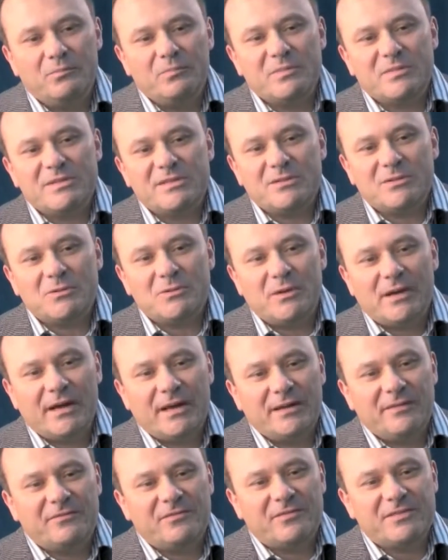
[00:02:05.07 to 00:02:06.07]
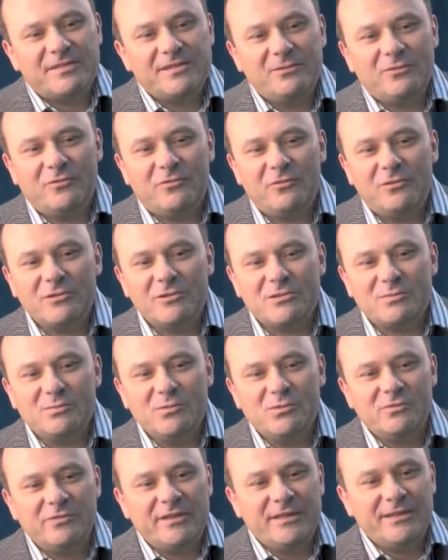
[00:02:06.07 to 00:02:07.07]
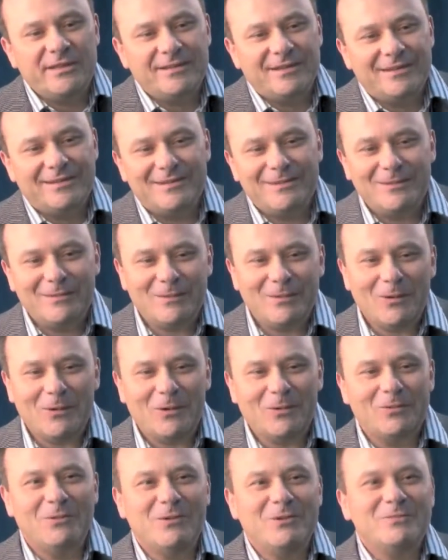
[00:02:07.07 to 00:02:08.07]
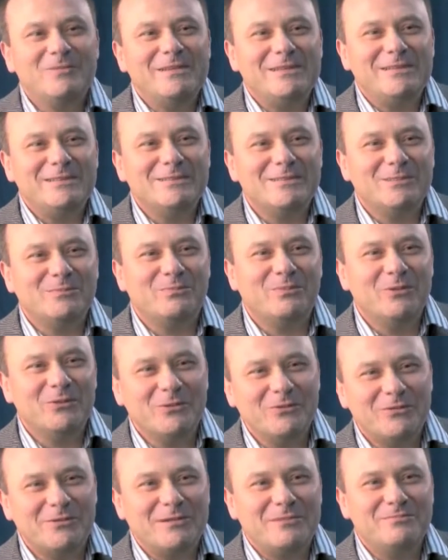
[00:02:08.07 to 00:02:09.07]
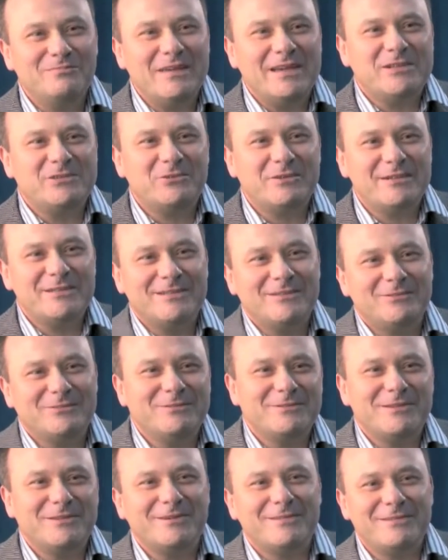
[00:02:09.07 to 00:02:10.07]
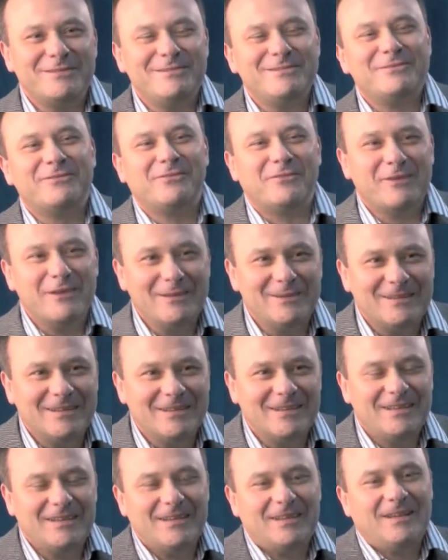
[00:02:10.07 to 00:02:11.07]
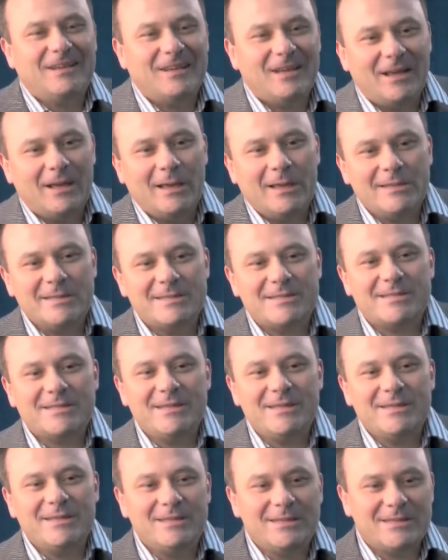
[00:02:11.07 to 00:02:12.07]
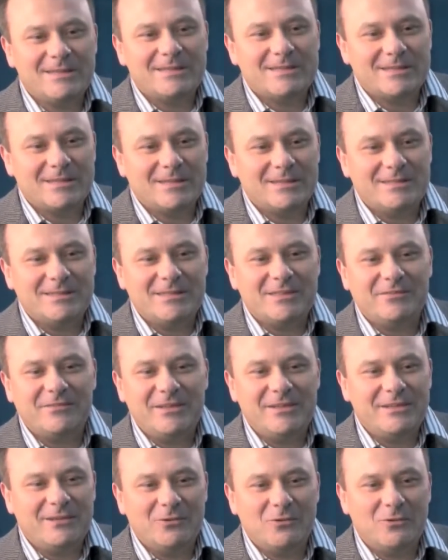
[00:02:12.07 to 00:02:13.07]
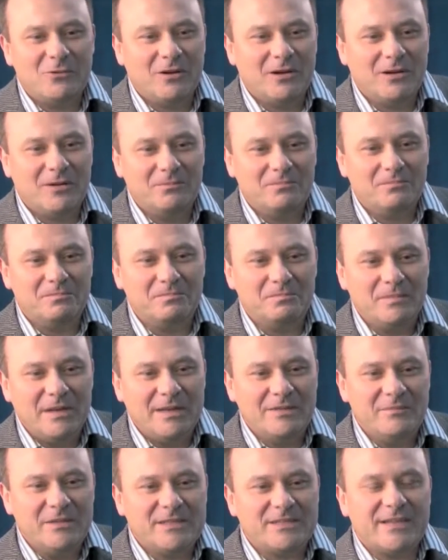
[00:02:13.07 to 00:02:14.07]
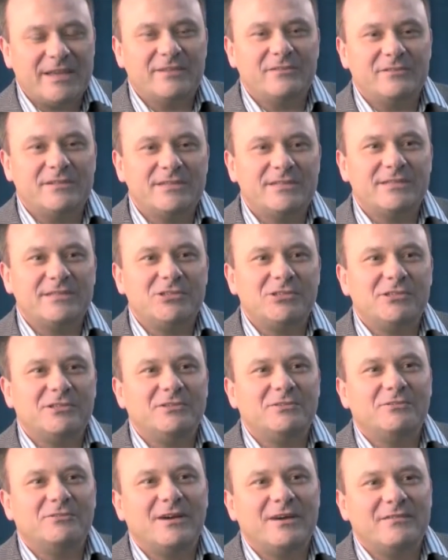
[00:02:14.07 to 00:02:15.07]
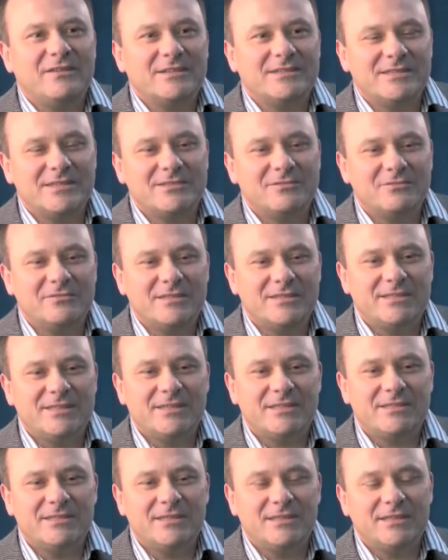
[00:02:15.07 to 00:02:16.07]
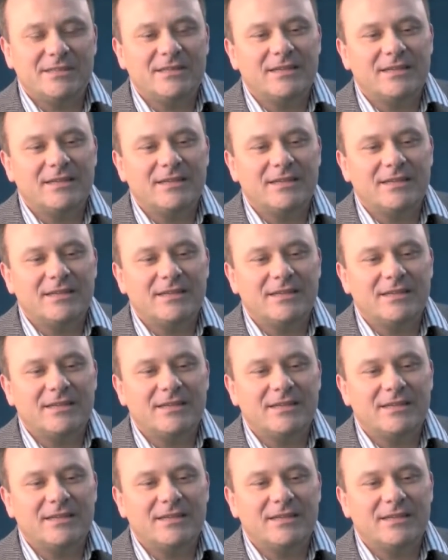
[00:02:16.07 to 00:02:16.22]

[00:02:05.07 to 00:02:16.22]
So I've seen the first movie on the Luminance booth in Madrid in 2003, and seeing this video made me take the decision to have access to this technique.